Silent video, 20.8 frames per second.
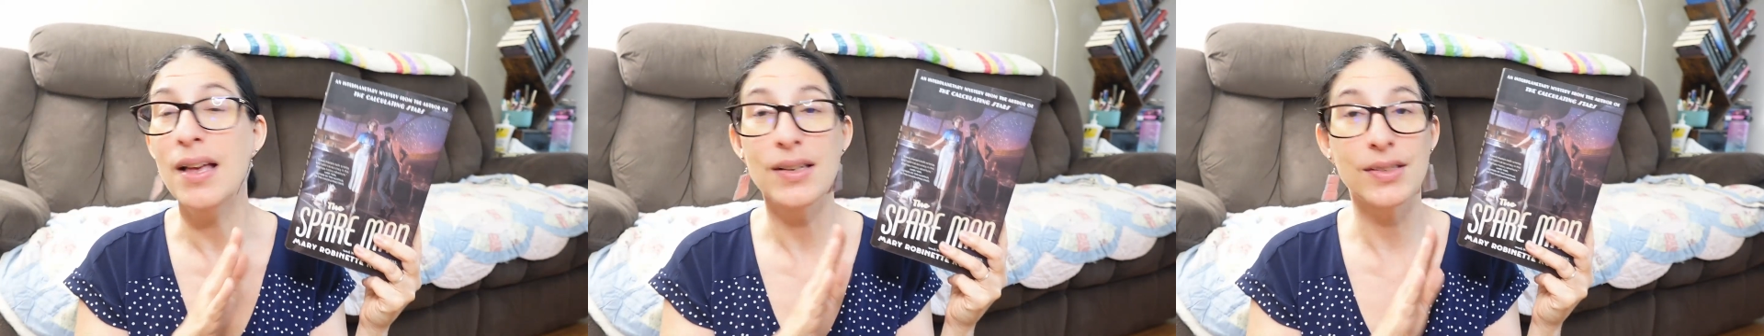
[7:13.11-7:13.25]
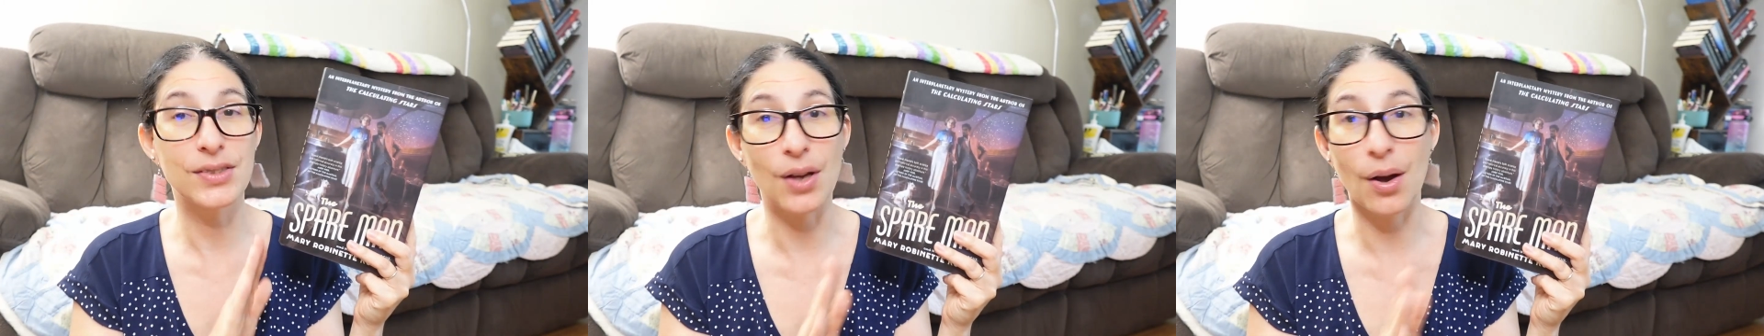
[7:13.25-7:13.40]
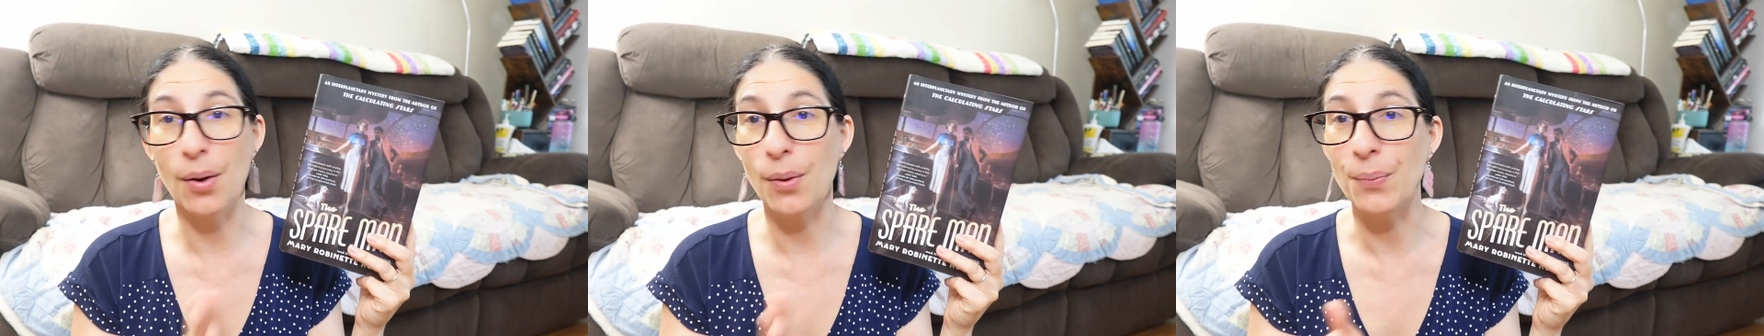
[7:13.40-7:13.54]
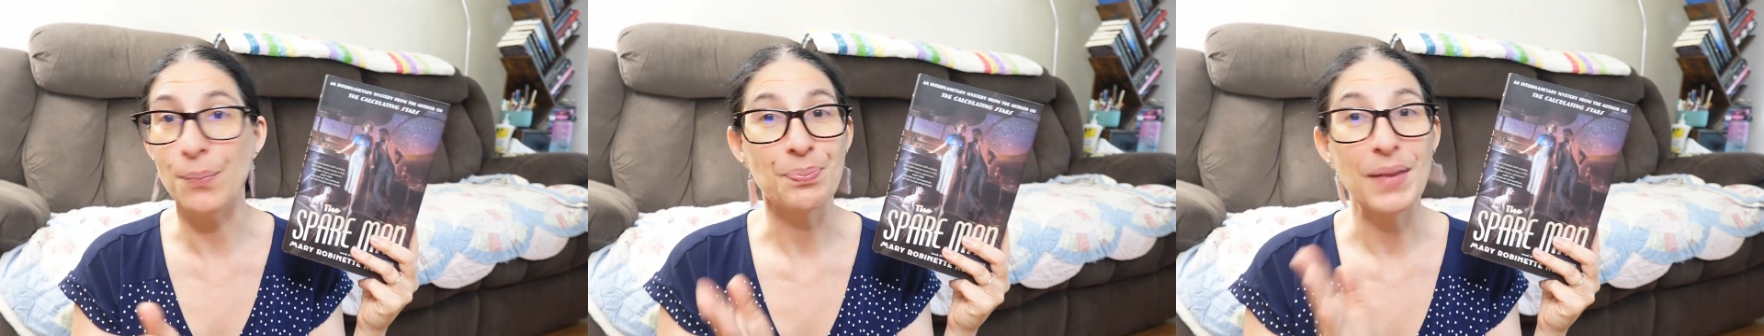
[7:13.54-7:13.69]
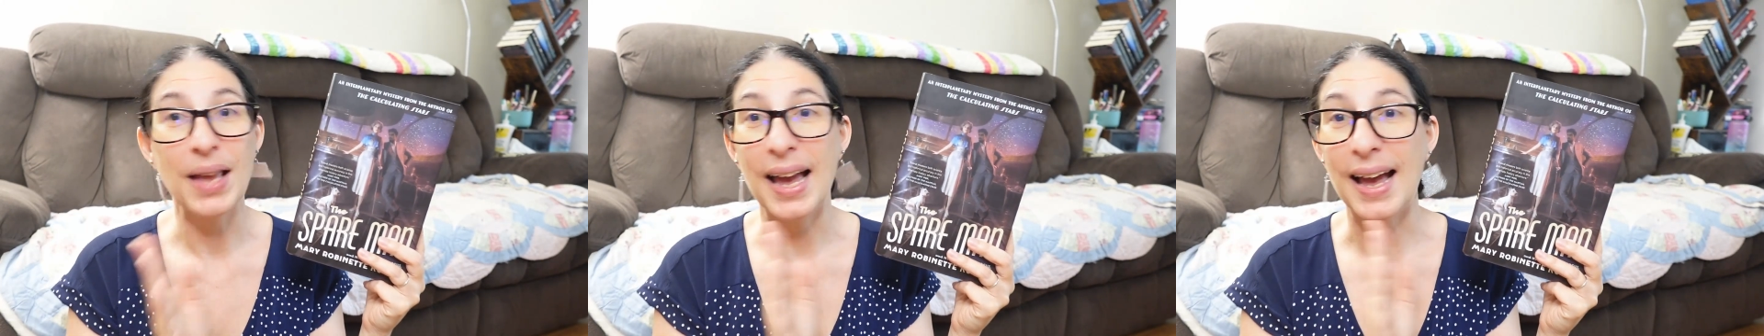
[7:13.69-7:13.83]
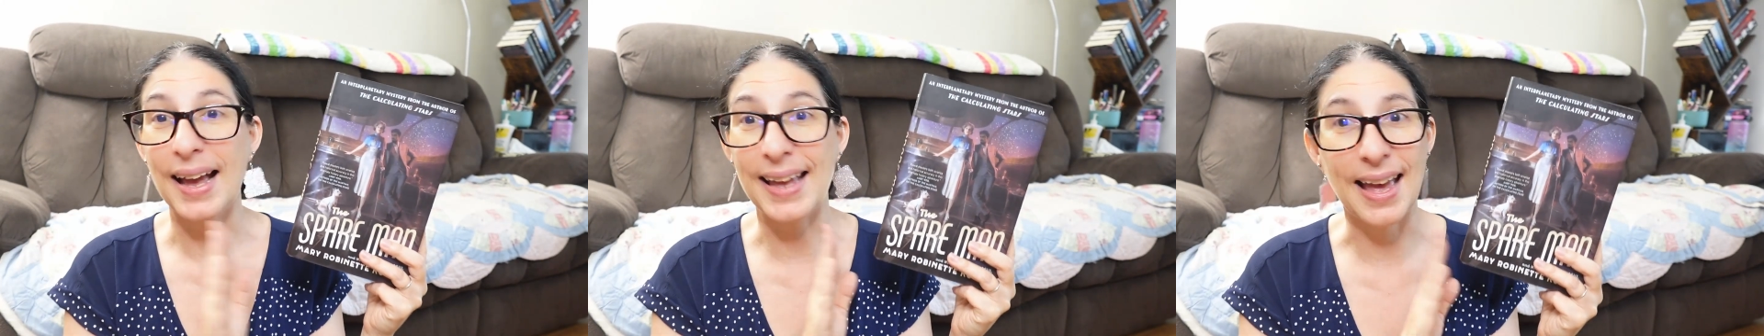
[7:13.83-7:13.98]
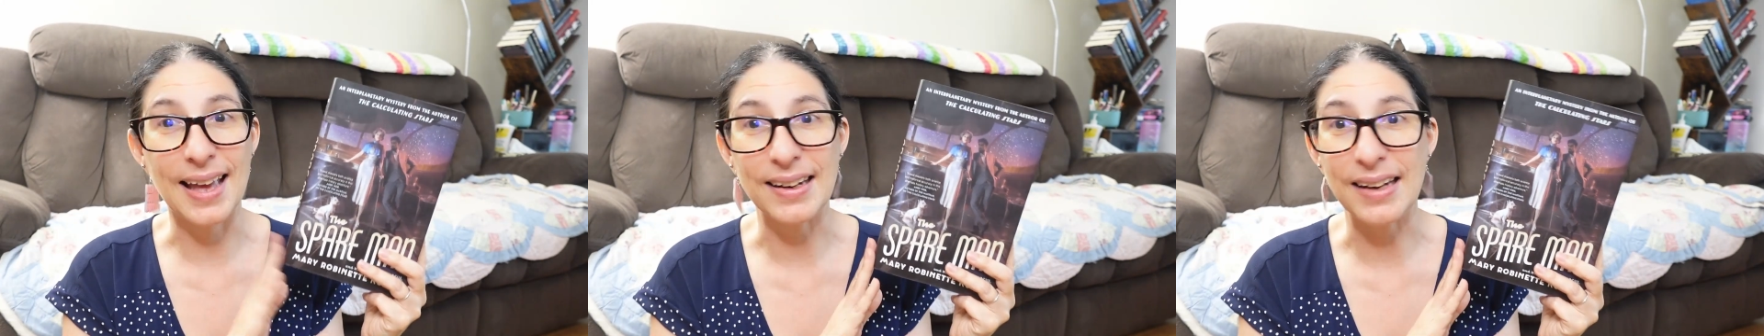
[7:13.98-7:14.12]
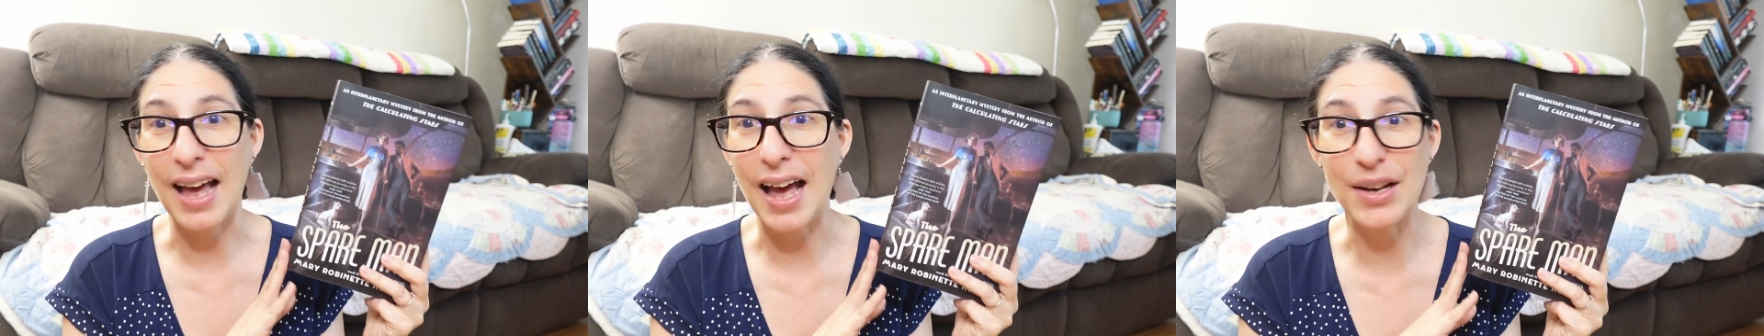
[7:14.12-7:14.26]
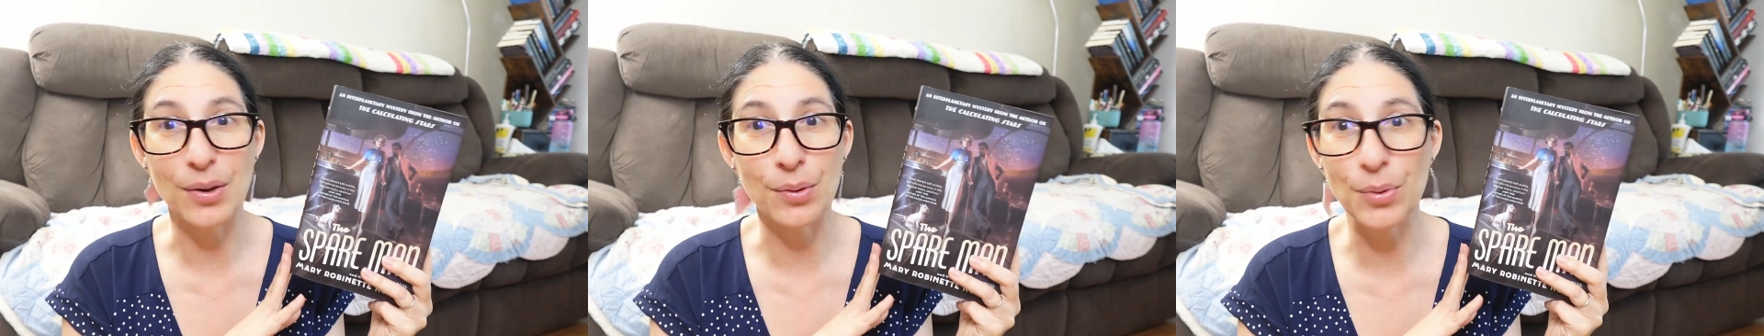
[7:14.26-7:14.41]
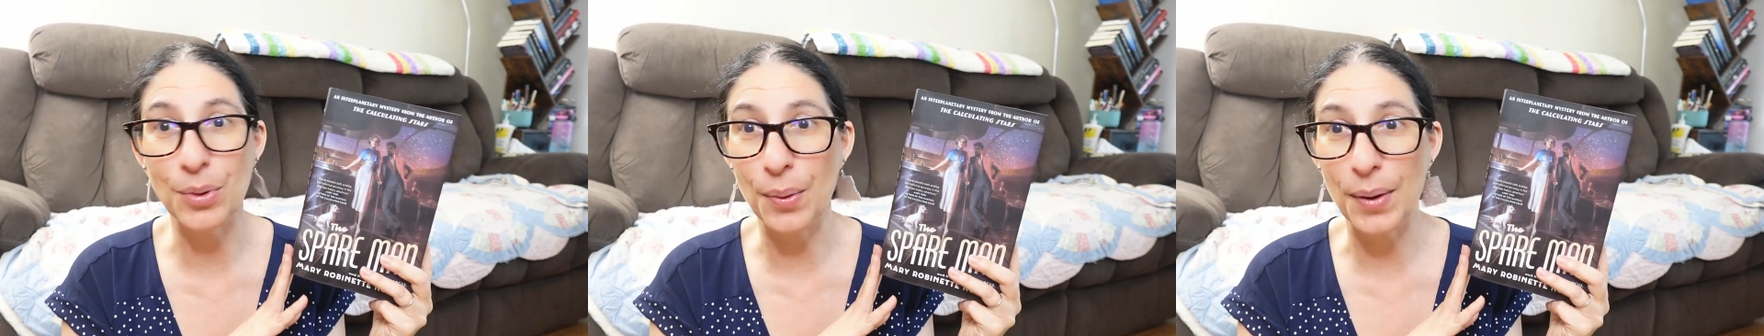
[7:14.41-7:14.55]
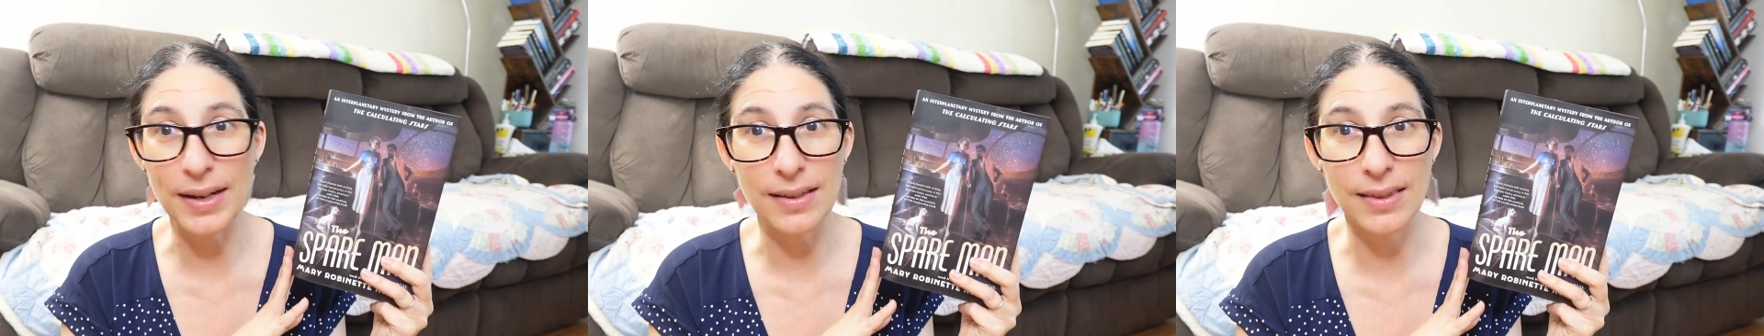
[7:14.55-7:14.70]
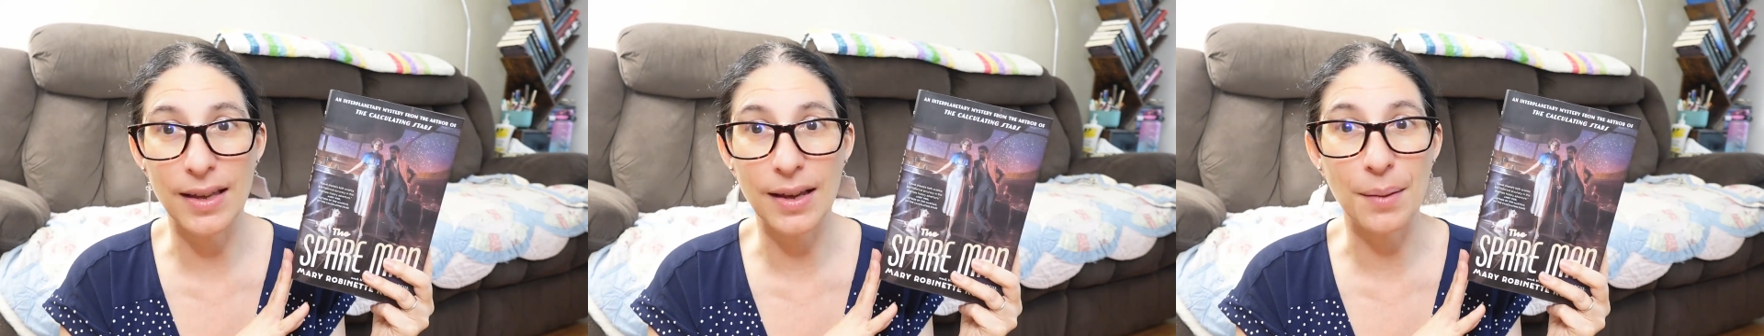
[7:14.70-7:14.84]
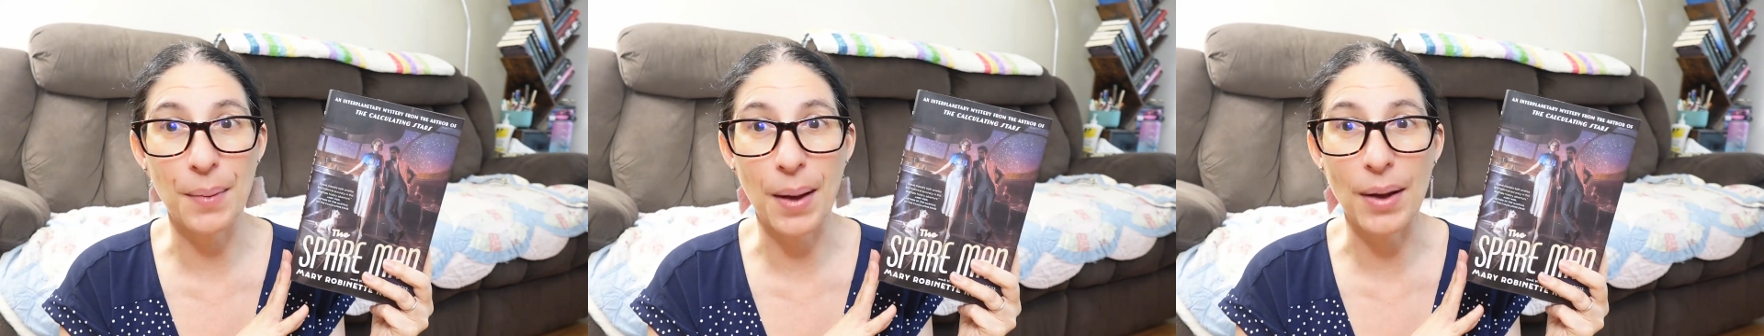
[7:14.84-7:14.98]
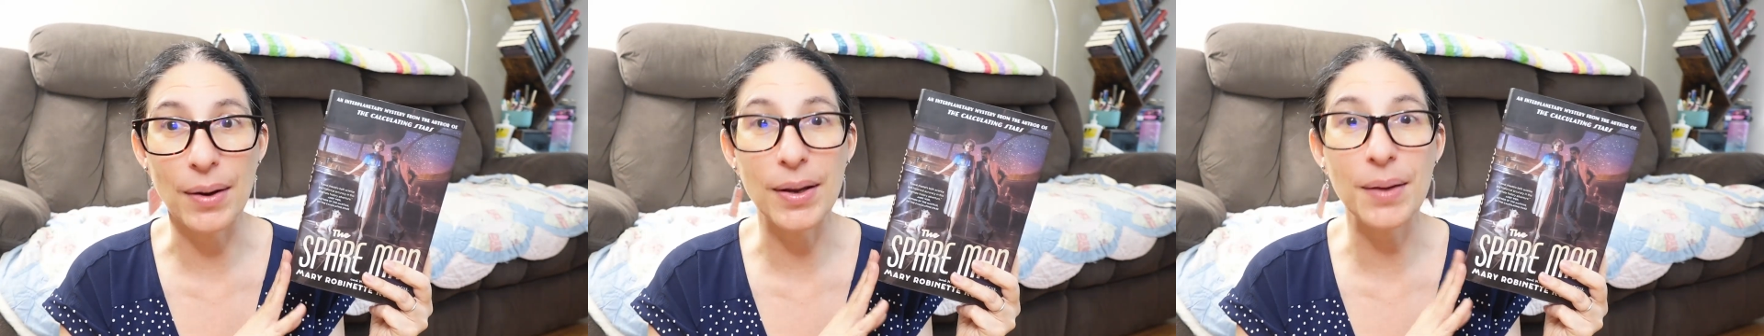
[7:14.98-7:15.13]
So again, I don't know anything
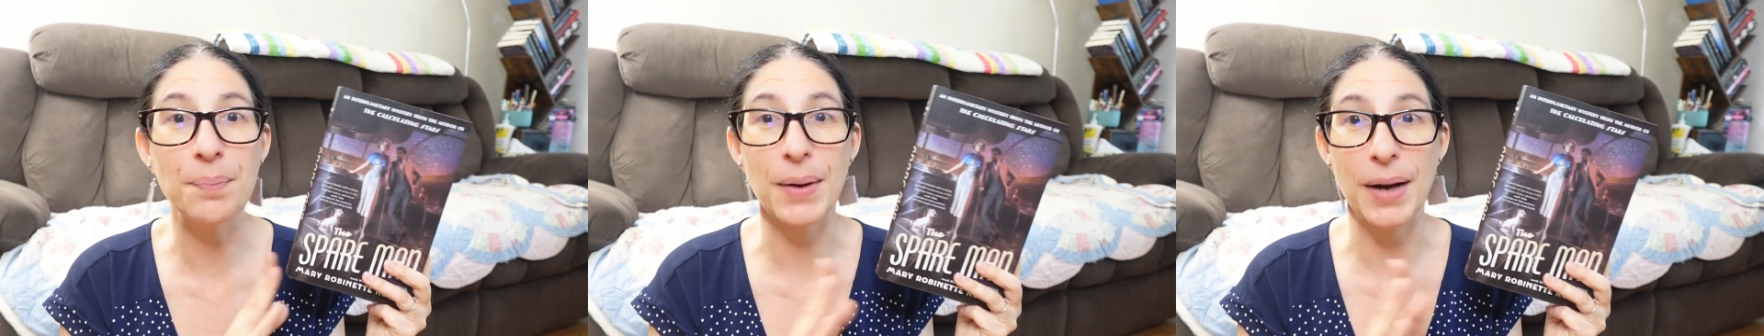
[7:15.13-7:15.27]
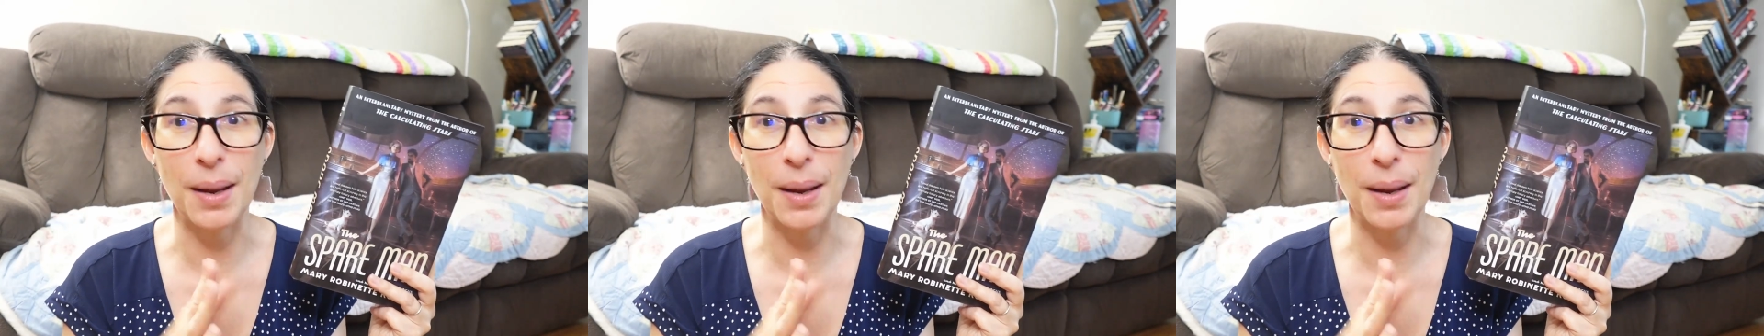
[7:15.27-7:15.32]
about it,